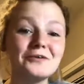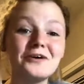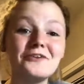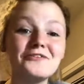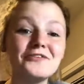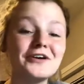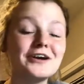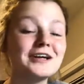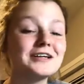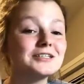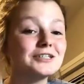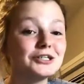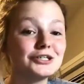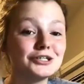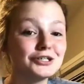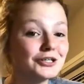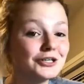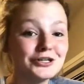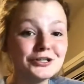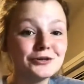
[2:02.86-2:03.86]
welfare is a
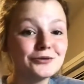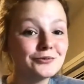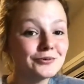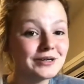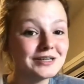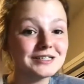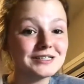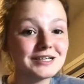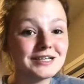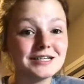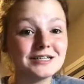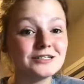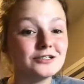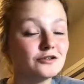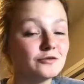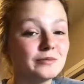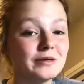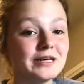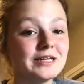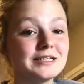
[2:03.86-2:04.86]
good reason
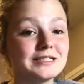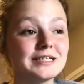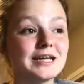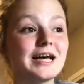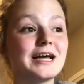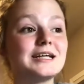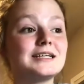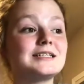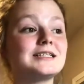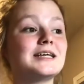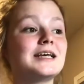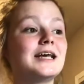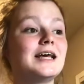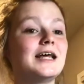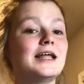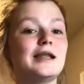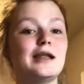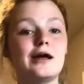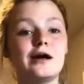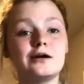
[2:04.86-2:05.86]
to be in debt.
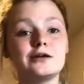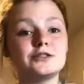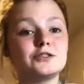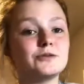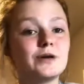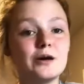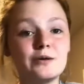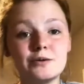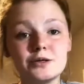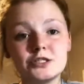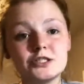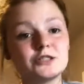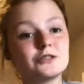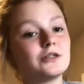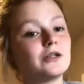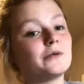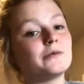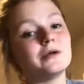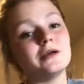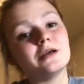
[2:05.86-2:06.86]
Now, do I wish
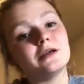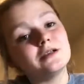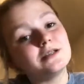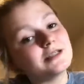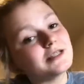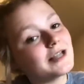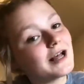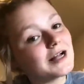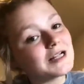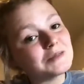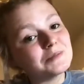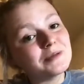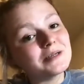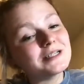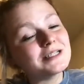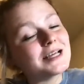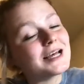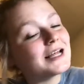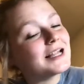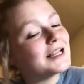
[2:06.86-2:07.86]
that we didn't have to be
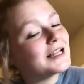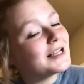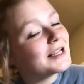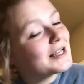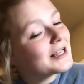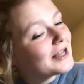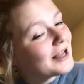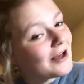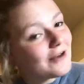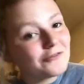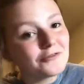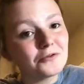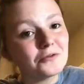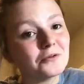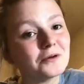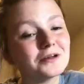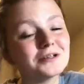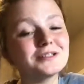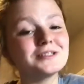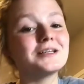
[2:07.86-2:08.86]
in debt? Of
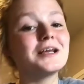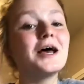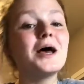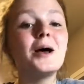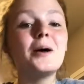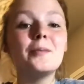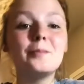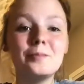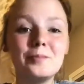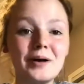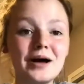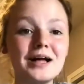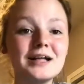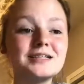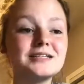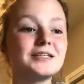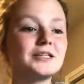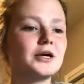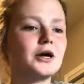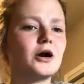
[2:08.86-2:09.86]
course.
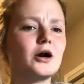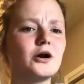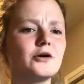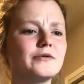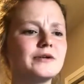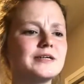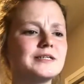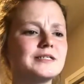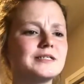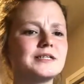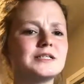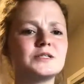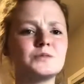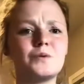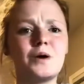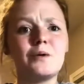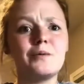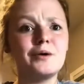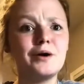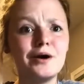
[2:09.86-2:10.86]
But there are reasons
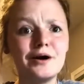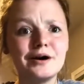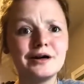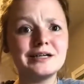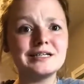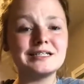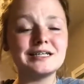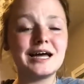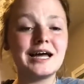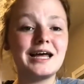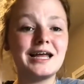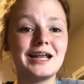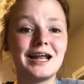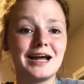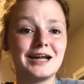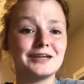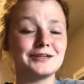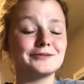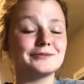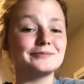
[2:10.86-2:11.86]
why we are in debt, and
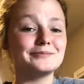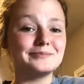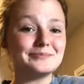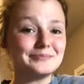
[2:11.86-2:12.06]
I don't